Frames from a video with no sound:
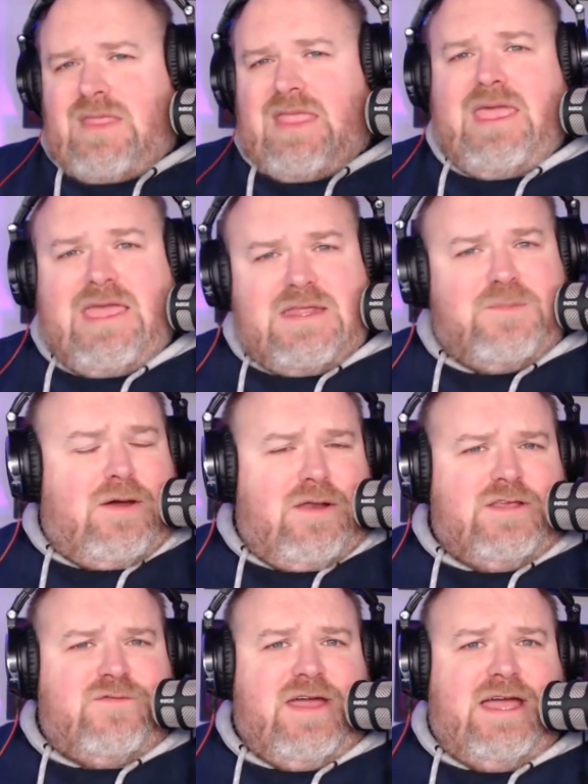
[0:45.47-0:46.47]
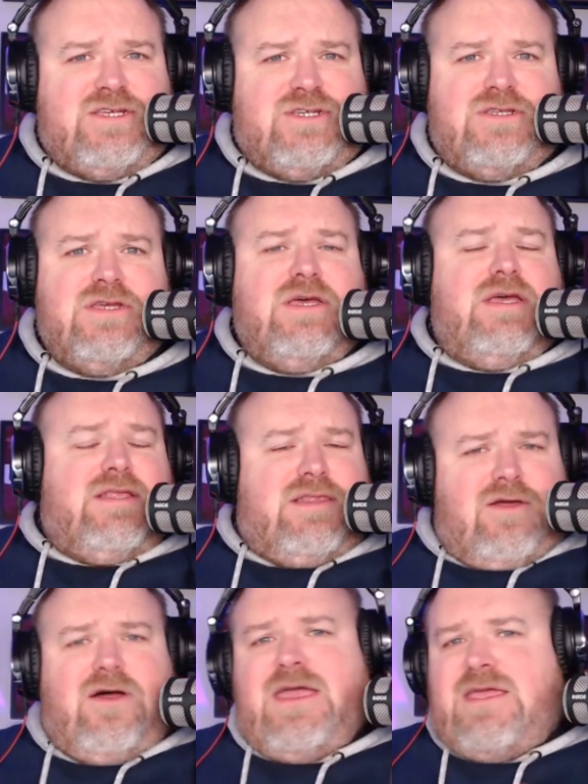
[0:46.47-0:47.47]
hitting the bell notification,
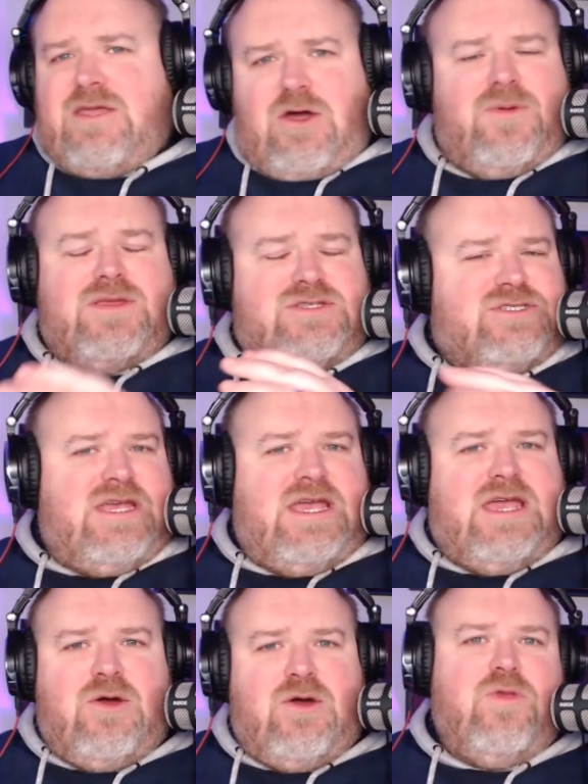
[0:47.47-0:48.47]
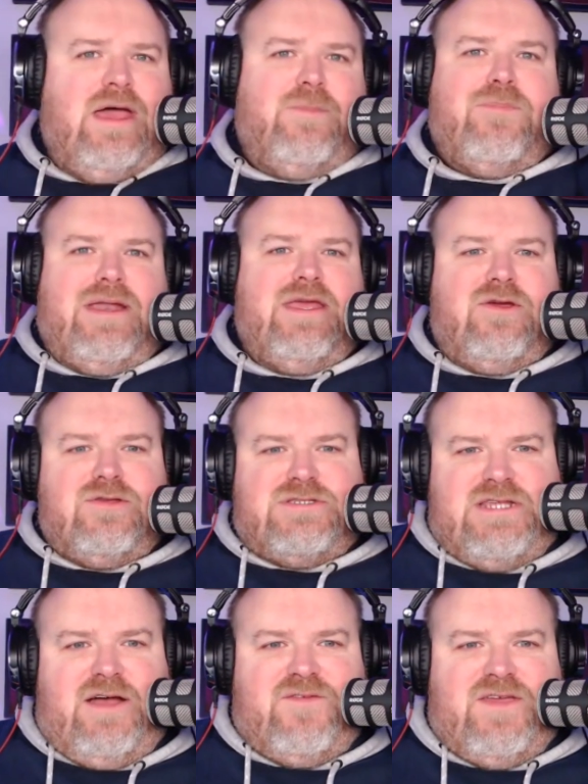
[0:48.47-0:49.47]
like, comment, share, all that bloody good
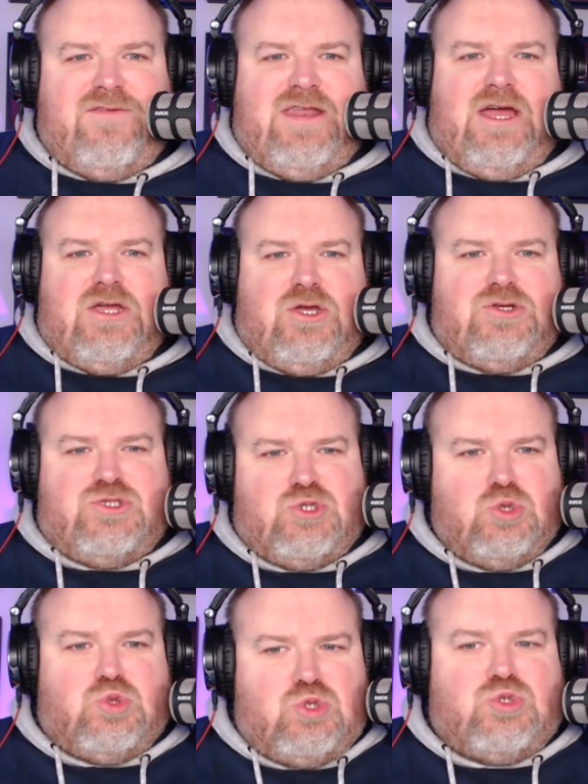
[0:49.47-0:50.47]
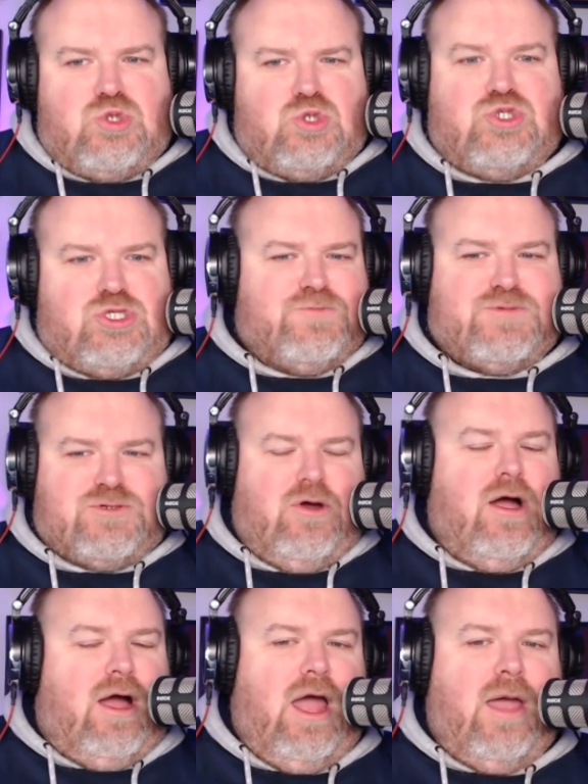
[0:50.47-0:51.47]
stuff. Give it a good
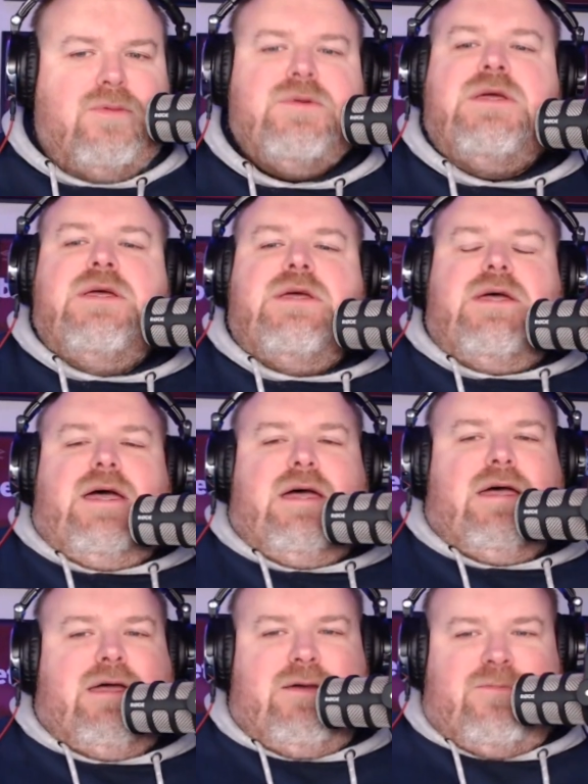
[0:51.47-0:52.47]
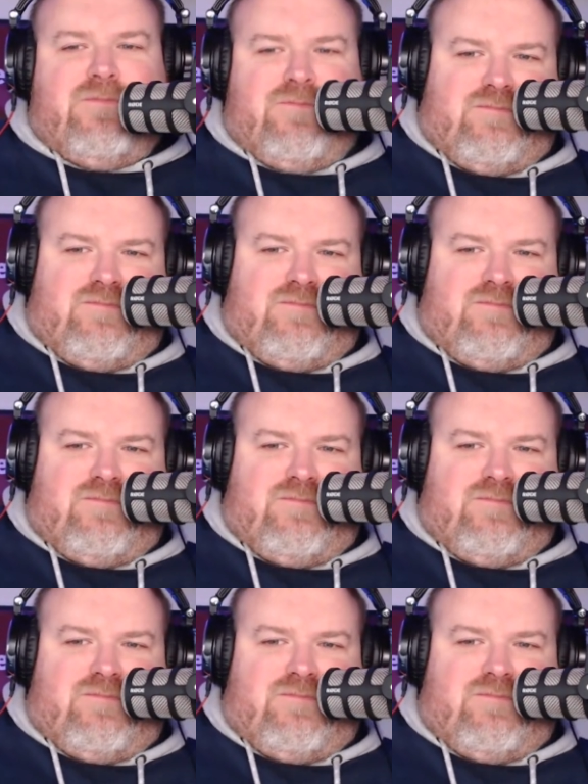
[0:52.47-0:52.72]
subscribe. Yeah,